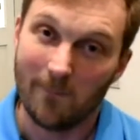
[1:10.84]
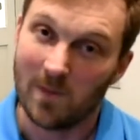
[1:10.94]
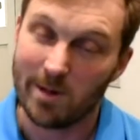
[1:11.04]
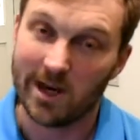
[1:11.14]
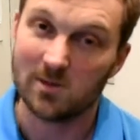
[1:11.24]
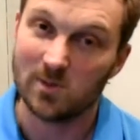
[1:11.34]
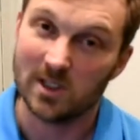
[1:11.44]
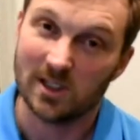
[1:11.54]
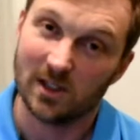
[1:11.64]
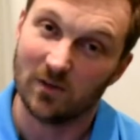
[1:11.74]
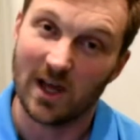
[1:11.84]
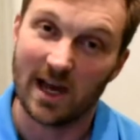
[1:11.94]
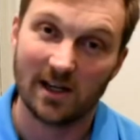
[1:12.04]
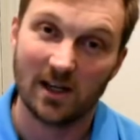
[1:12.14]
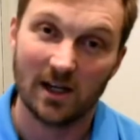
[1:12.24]
the management of
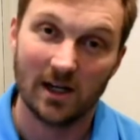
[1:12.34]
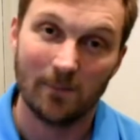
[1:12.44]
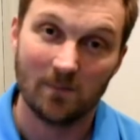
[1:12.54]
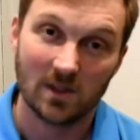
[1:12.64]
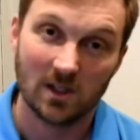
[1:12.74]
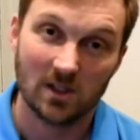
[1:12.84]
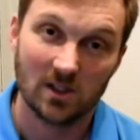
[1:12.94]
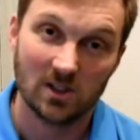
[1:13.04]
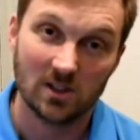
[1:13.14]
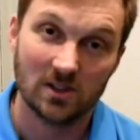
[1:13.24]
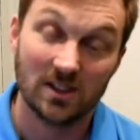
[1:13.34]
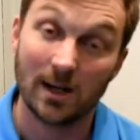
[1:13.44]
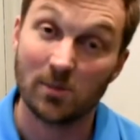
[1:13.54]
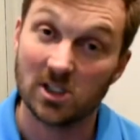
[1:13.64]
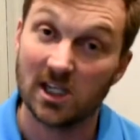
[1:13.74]
that
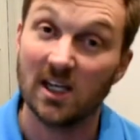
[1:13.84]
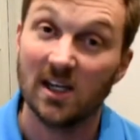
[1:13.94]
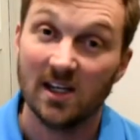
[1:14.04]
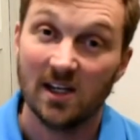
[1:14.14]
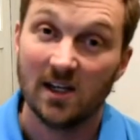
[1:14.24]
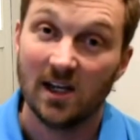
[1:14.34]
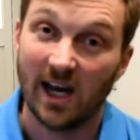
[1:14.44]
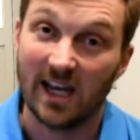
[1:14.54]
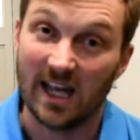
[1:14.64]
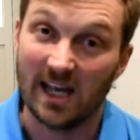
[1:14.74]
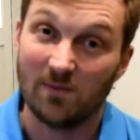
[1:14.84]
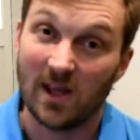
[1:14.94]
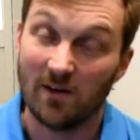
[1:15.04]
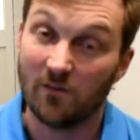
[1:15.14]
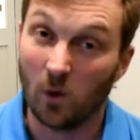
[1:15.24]
celebrity, and
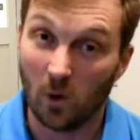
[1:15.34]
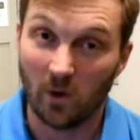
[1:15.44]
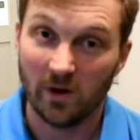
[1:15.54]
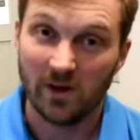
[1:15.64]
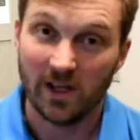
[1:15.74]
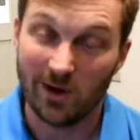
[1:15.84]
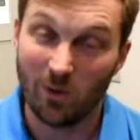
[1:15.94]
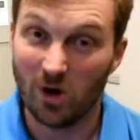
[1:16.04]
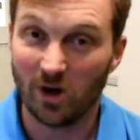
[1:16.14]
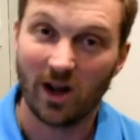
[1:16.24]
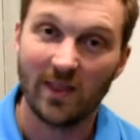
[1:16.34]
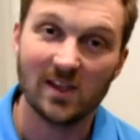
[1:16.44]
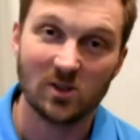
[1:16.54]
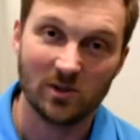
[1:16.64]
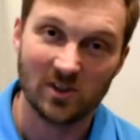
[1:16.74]
therefore it will look like
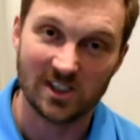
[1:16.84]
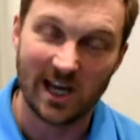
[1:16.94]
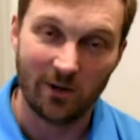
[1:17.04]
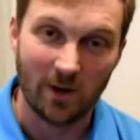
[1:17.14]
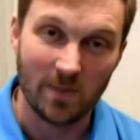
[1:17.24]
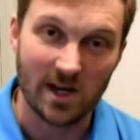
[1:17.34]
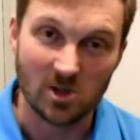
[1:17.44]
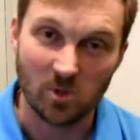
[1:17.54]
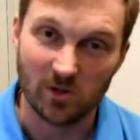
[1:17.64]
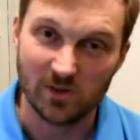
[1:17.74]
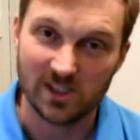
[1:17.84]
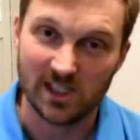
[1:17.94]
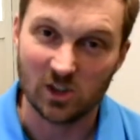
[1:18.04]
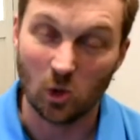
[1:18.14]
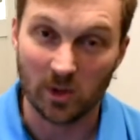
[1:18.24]
they're sort of just out on the beach, but
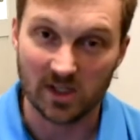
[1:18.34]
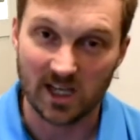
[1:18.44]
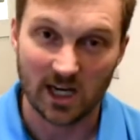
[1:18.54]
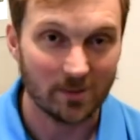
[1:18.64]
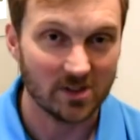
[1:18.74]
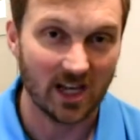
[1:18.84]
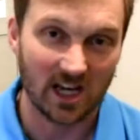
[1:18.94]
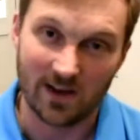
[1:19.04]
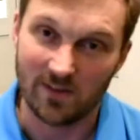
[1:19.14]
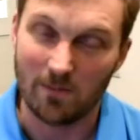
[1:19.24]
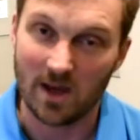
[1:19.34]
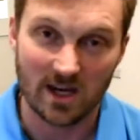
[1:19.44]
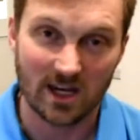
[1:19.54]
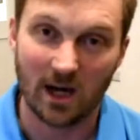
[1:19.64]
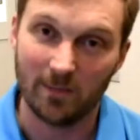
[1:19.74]
obviously it's all been set up, so they're going to have the
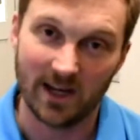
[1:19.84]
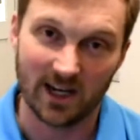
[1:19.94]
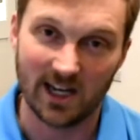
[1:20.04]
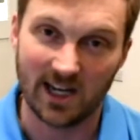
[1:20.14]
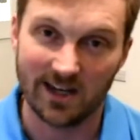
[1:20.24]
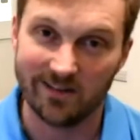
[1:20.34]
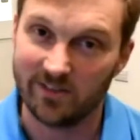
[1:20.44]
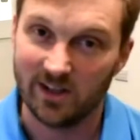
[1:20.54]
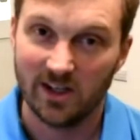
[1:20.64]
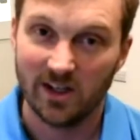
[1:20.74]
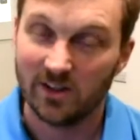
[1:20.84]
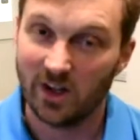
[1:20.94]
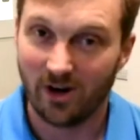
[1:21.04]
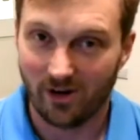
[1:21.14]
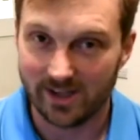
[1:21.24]
makeup, they're going to have
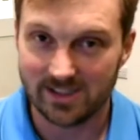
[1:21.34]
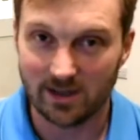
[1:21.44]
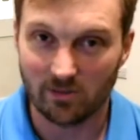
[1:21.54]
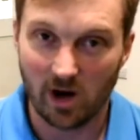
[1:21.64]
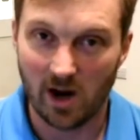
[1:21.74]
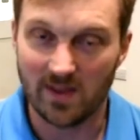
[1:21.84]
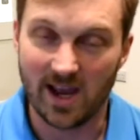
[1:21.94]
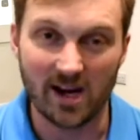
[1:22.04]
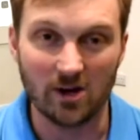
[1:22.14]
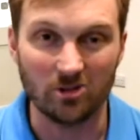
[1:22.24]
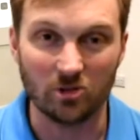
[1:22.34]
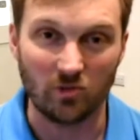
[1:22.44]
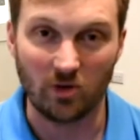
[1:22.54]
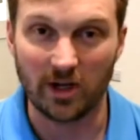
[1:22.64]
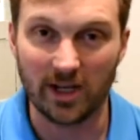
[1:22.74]
the lighting right, the
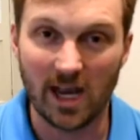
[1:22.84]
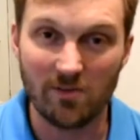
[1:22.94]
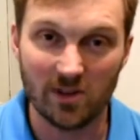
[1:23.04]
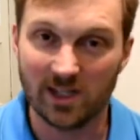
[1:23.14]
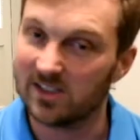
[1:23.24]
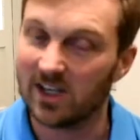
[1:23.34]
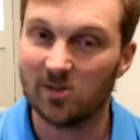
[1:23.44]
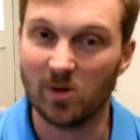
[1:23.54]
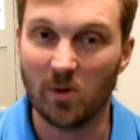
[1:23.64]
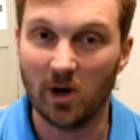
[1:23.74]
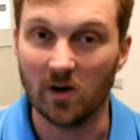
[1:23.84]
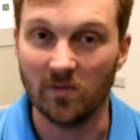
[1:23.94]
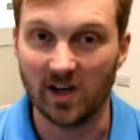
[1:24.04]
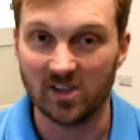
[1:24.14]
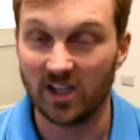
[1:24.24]
angles right, everything is going to be
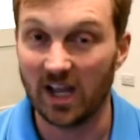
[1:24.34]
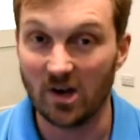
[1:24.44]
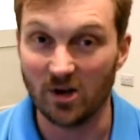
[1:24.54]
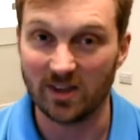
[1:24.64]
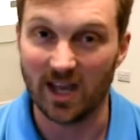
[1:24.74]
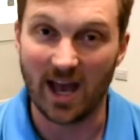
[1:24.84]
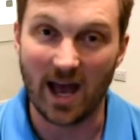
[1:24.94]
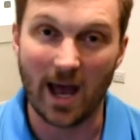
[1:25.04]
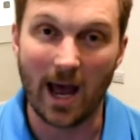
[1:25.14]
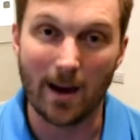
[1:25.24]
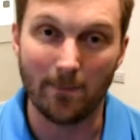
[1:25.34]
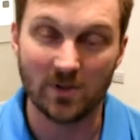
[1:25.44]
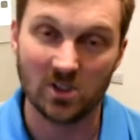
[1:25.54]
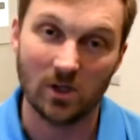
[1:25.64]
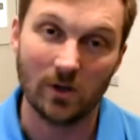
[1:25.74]
perfect, so they look their
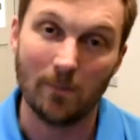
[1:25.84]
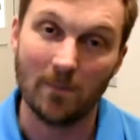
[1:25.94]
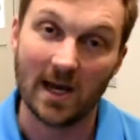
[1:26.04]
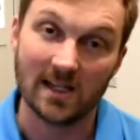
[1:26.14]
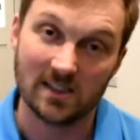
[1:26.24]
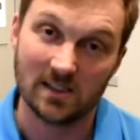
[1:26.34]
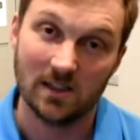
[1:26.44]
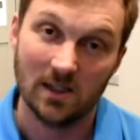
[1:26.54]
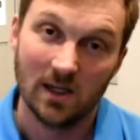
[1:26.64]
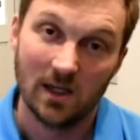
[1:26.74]
absolute best